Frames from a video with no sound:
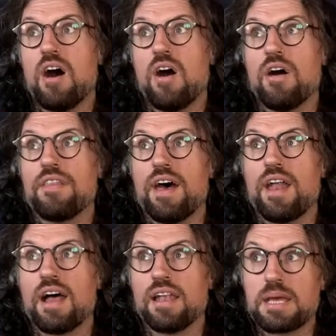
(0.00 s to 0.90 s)
are
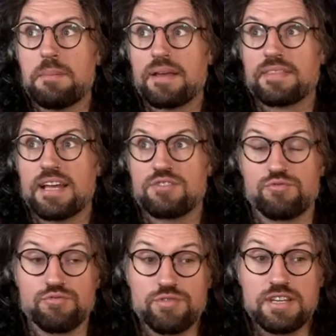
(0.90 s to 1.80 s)
that I like a pick that is
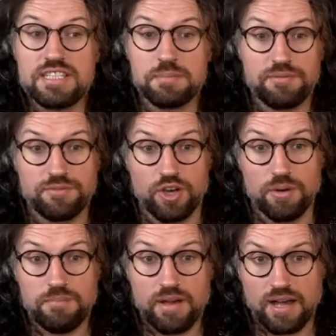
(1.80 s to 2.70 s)
reasonably
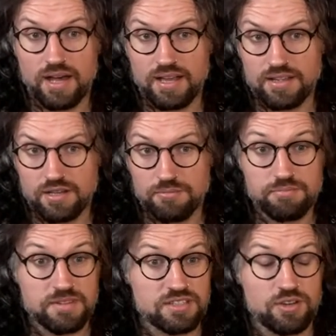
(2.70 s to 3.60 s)
firm. I come
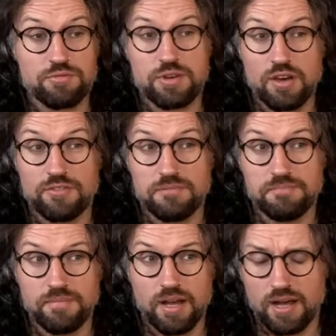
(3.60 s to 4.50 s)
from this Guthrie
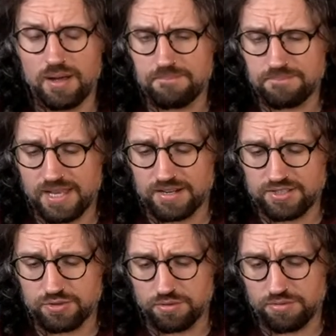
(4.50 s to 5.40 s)
Govan um, kind of
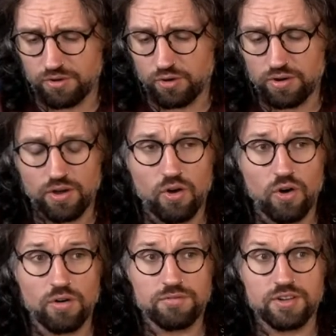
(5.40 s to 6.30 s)
school of thought
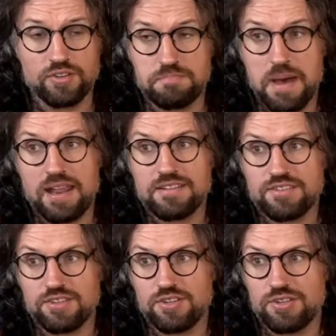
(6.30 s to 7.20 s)
of, you know, it's better
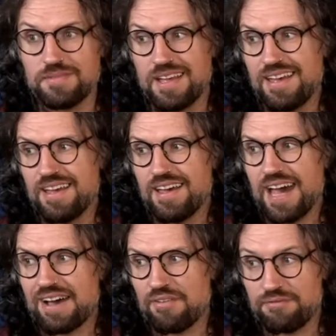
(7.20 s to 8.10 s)
to
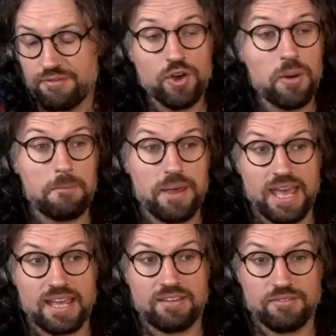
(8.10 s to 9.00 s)
have a firm
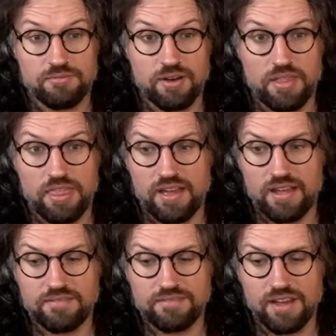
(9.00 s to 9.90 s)
pick rather
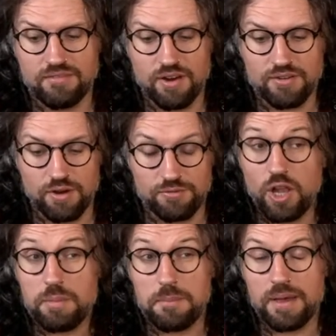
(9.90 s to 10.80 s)
than a very, very
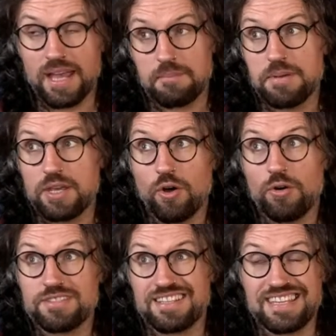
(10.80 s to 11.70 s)
floppy pick,
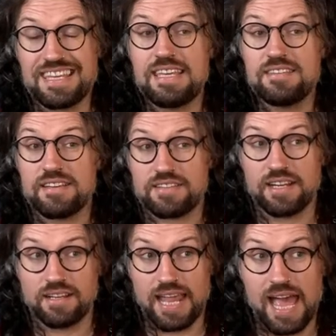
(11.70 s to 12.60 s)
because it's easier to
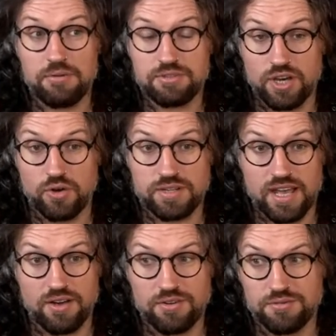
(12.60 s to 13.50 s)
get a loud note
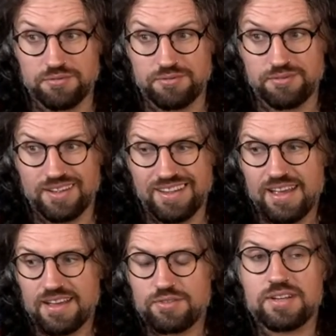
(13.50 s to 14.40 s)
out of,
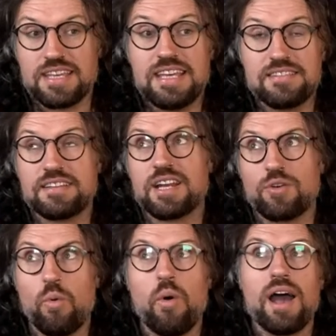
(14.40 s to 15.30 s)
sorry, it's easier to get
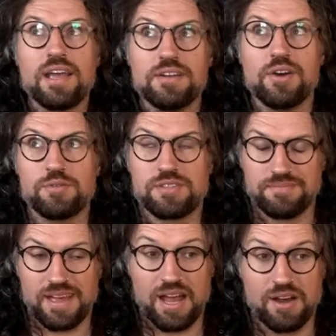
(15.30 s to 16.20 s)
a quiet note
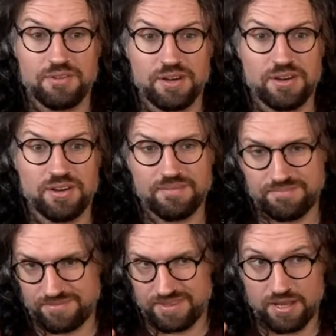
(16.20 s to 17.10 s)
out of a
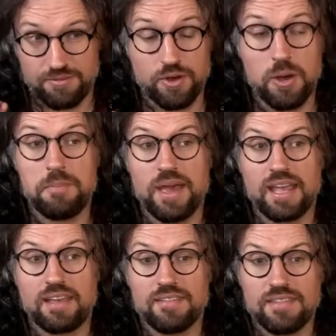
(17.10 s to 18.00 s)
a firm
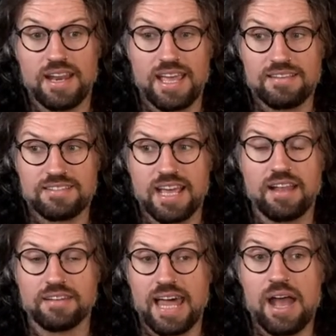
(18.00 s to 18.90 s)
pick than it is to
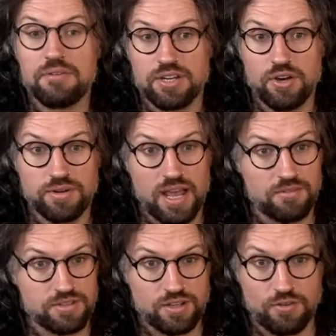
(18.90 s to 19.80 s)
get a loud note
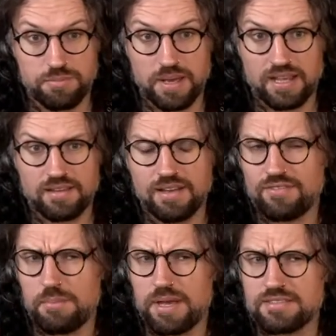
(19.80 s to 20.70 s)
out of a soft pick,
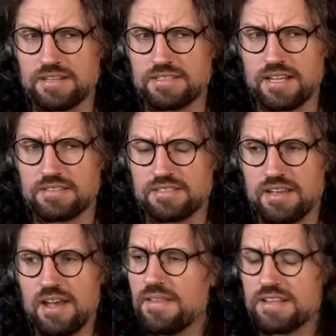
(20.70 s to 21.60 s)
if that makes any sense.
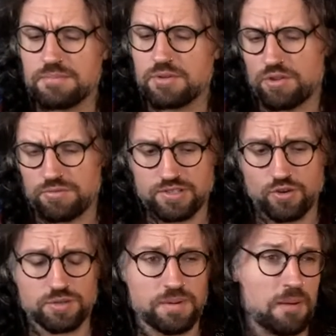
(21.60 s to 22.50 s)
That's something Guthrie's
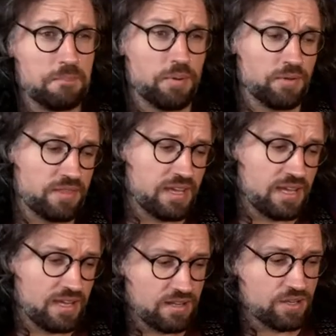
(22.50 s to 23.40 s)
talked about, but
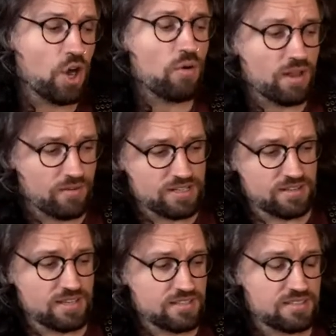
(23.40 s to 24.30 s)
the corollary
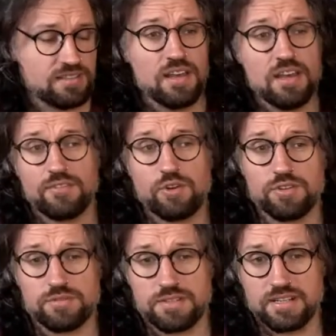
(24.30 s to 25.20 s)
to this, of
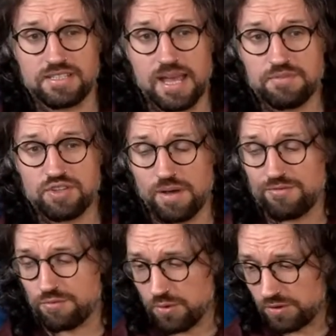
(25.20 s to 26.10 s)
course there is an exception to
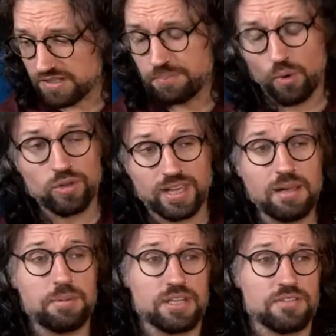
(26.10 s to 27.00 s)
every rule, is Paul
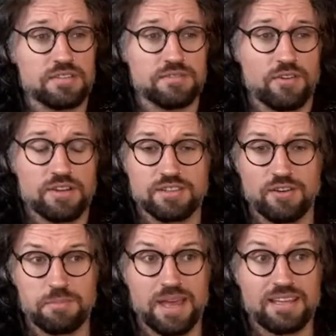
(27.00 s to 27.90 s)
Gilbert uses a very
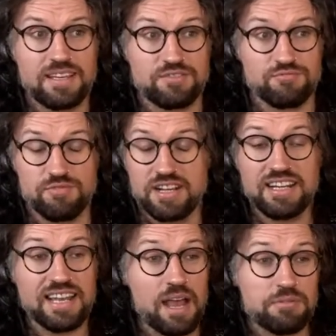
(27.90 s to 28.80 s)
soft pick and gets
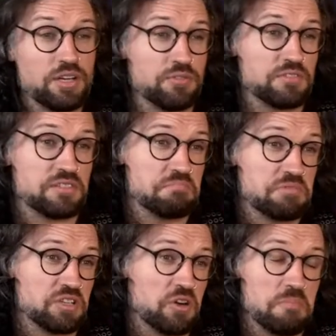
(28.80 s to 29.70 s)
really loud notes.
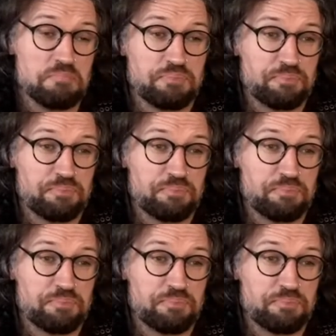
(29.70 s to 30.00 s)
So